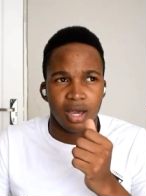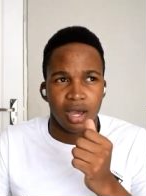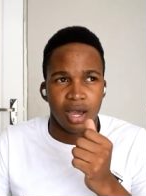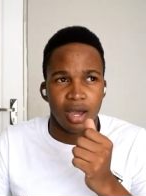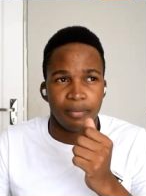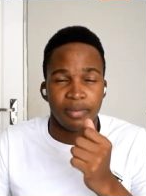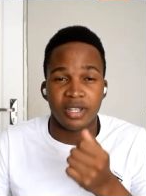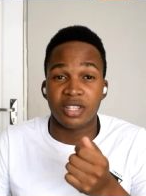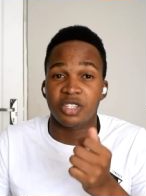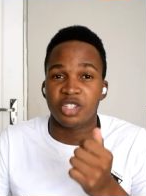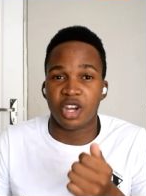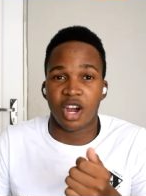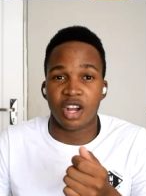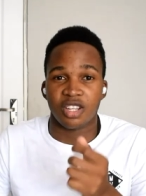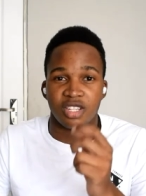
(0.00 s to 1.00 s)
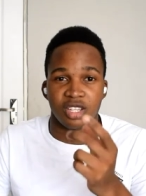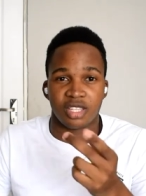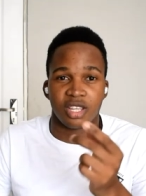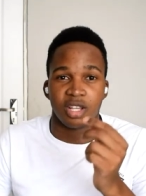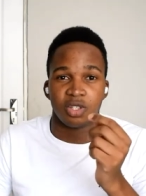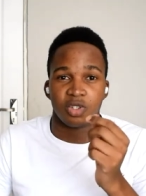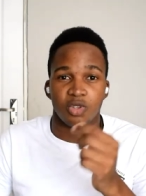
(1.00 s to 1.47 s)
uh, please charge.
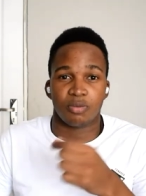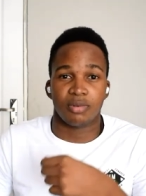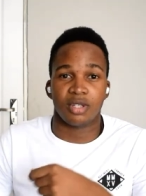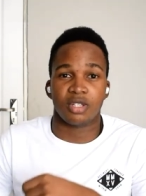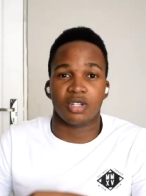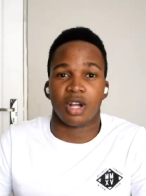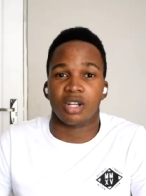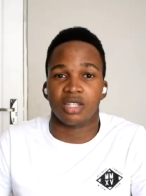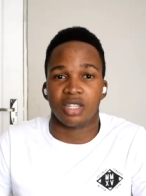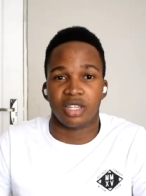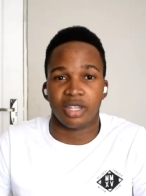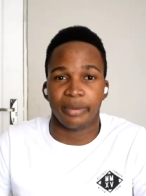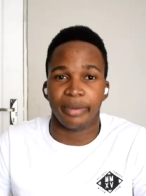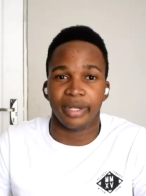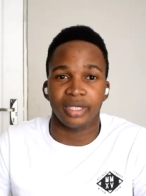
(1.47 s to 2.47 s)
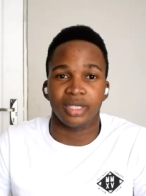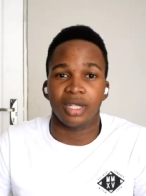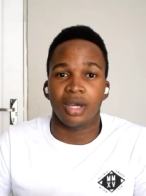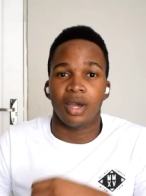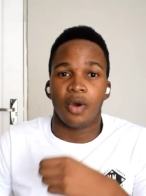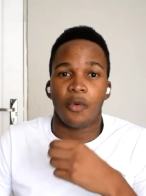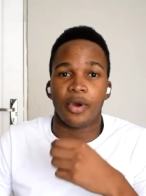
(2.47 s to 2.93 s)
It tells you to please charge the earbuds
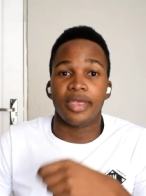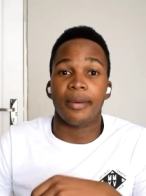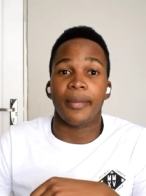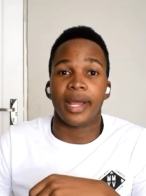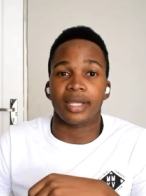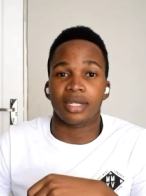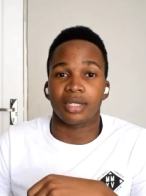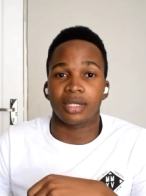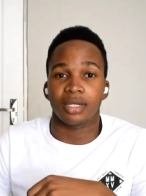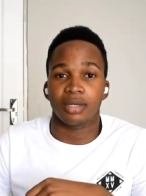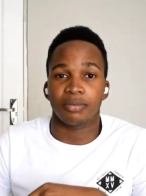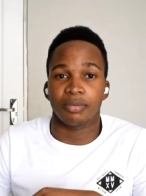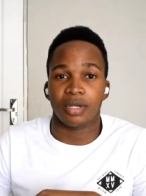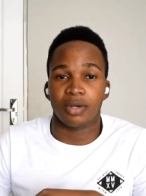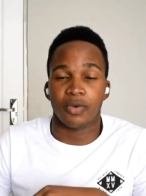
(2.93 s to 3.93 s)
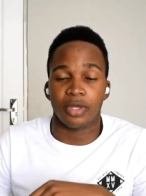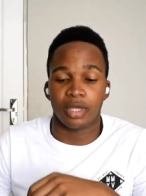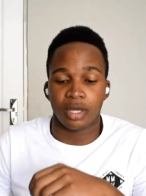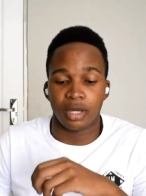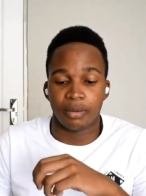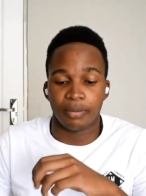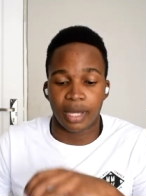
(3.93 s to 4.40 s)
when the battery when
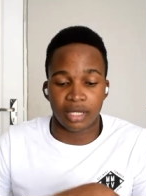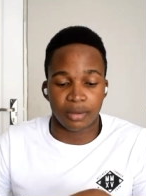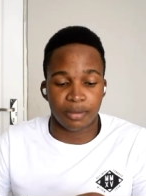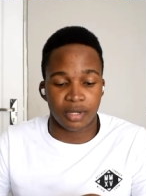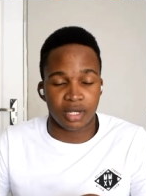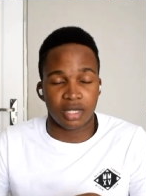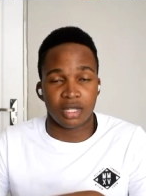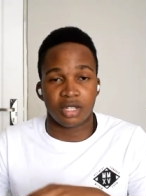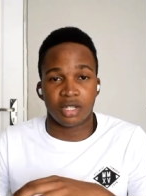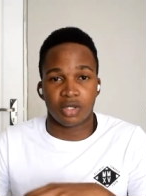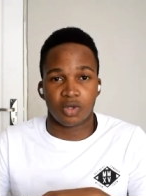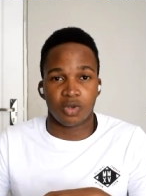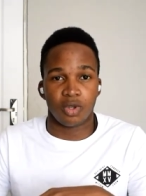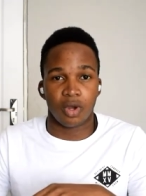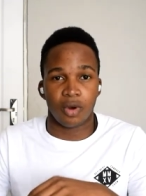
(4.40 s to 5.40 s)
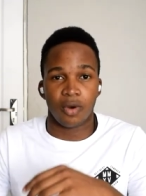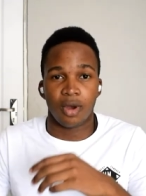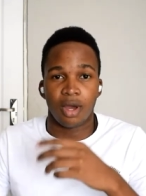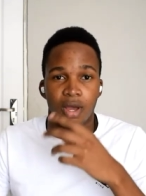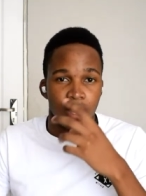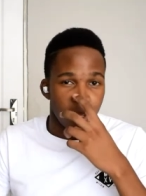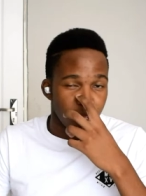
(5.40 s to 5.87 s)
the battery percentage is too low,
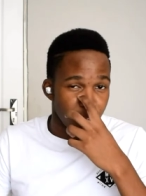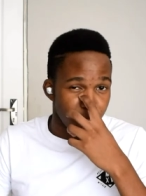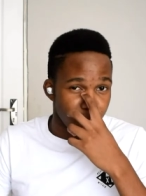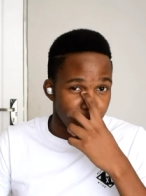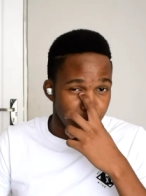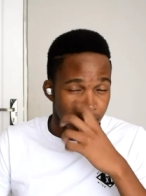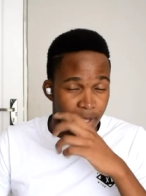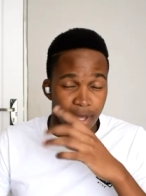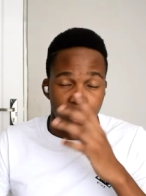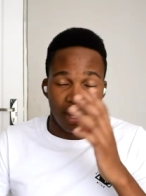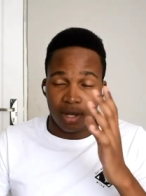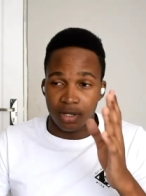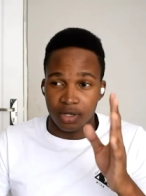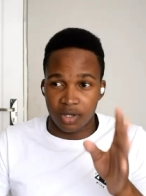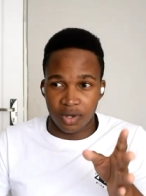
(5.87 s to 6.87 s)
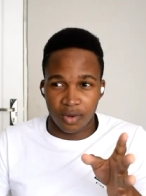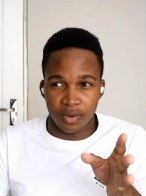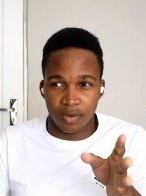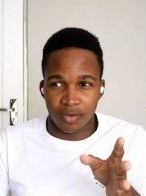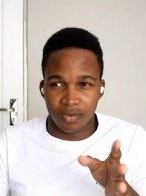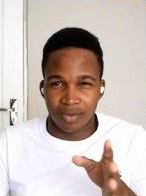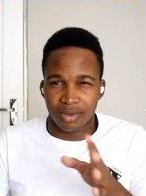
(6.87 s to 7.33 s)
right?
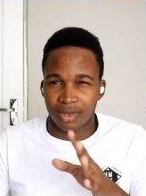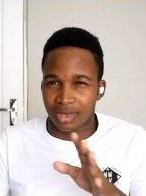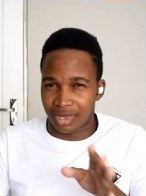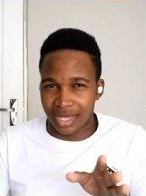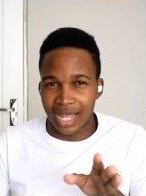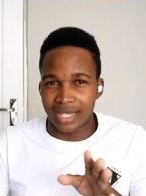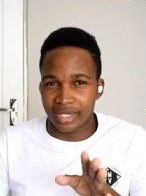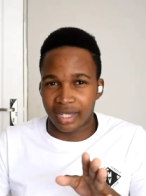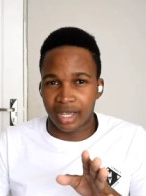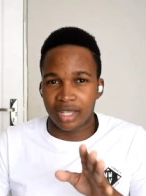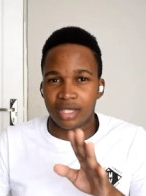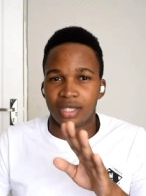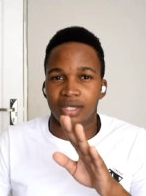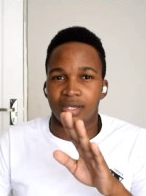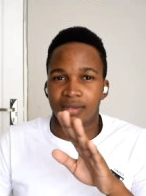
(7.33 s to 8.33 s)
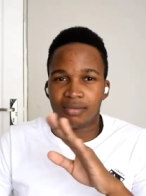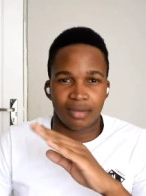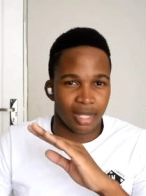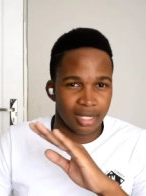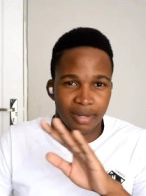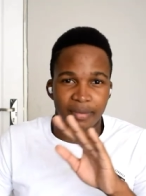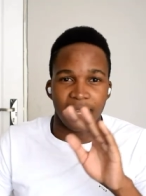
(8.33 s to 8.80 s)
So that's great.
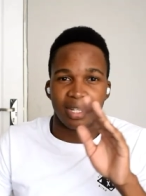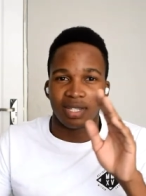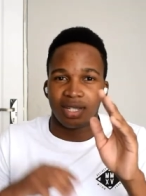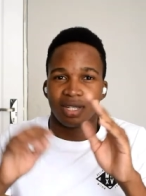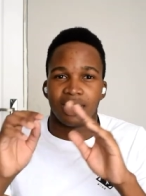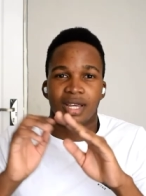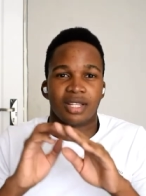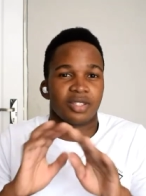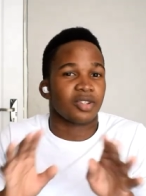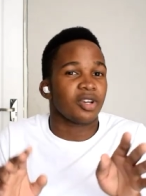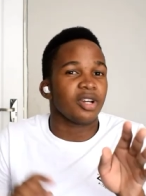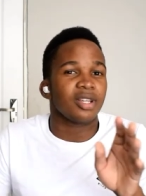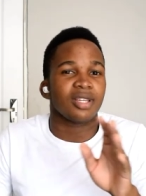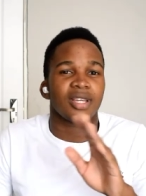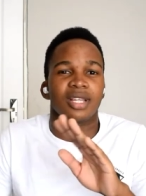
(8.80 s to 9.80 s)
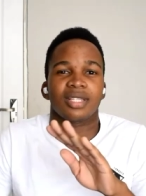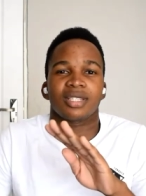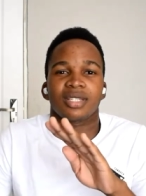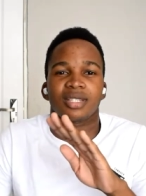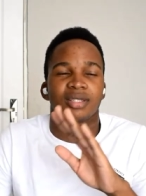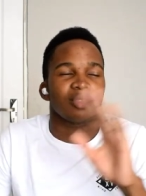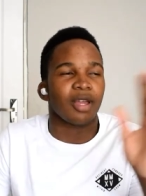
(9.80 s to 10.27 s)
That's amazing. It's good.
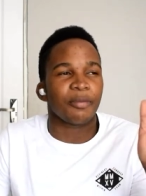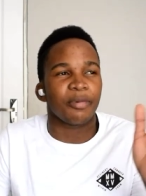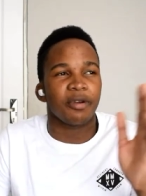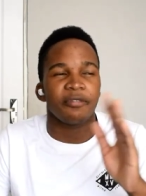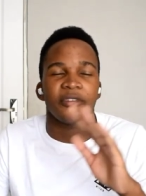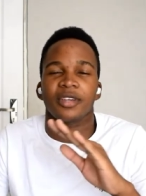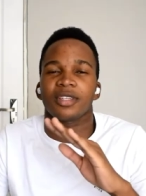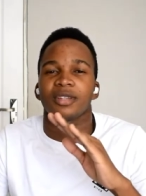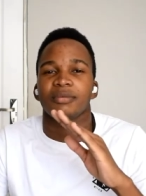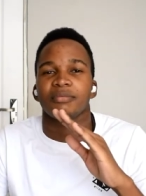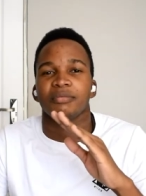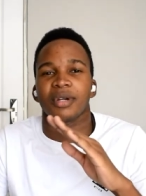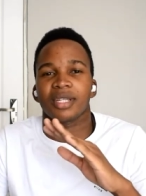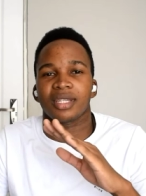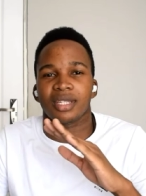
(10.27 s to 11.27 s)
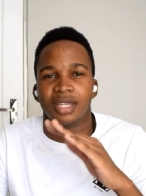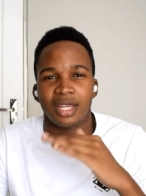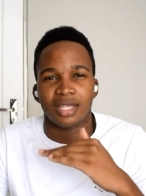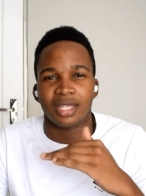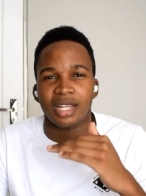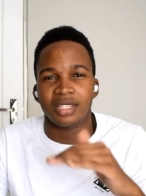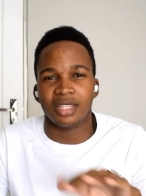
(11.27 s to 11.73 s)
It's not perfect, but
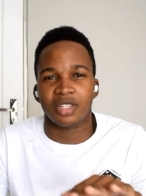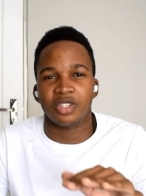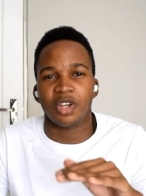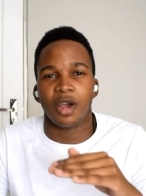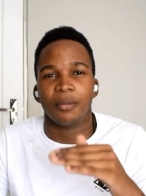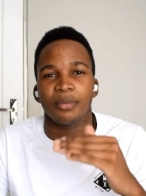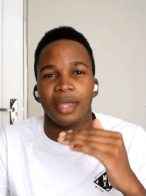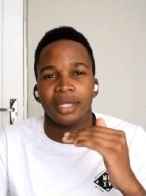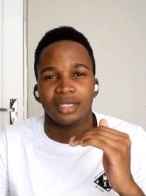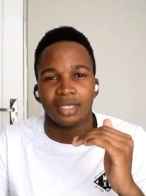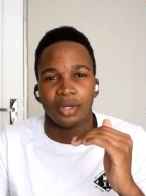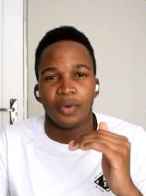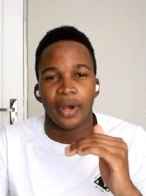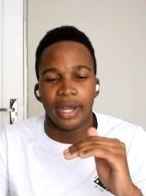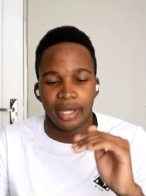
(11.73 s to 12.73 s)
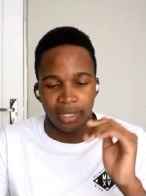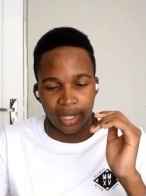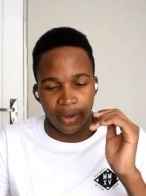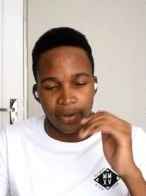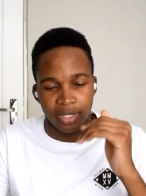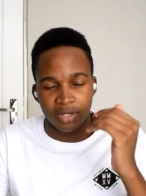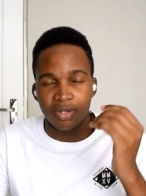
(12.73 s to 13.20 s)
it does the job that's required.
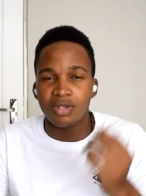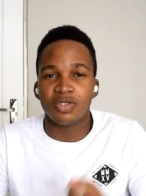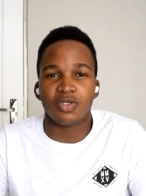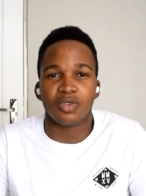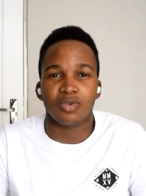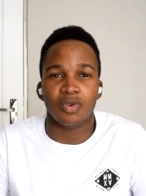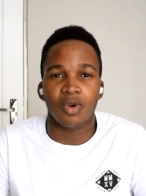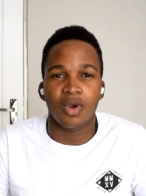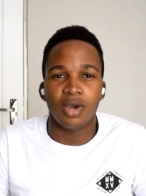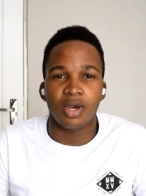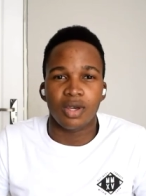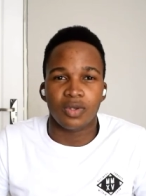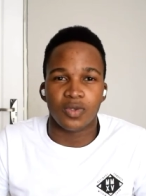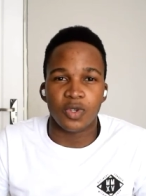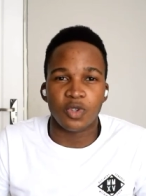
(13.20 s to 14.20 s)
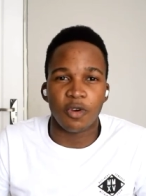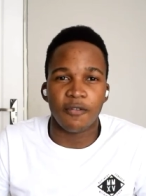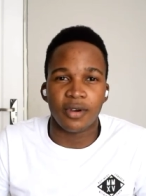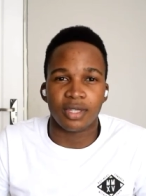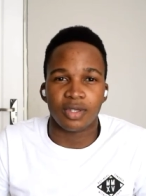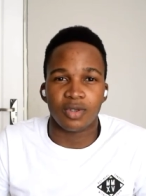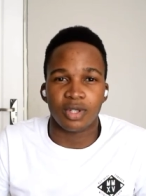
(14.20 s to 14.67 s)
Now, as soon as you switch
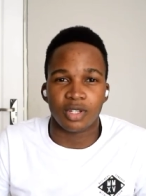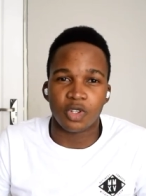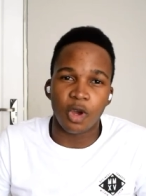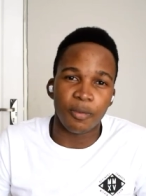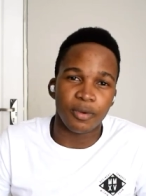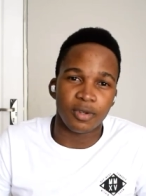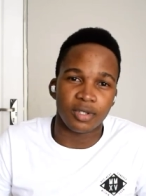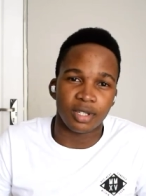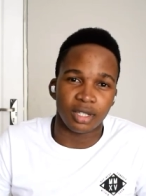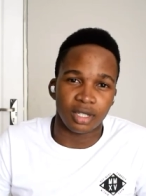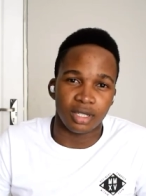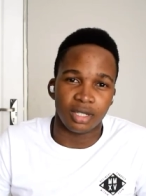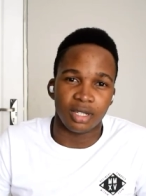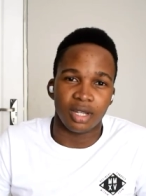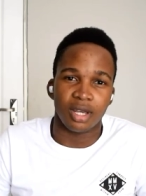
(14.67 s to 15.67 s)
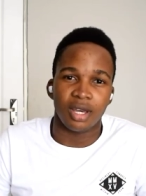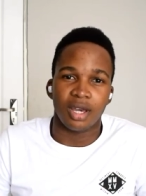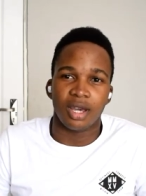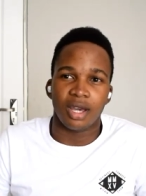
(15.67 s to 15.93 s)
over to the Scorpio series,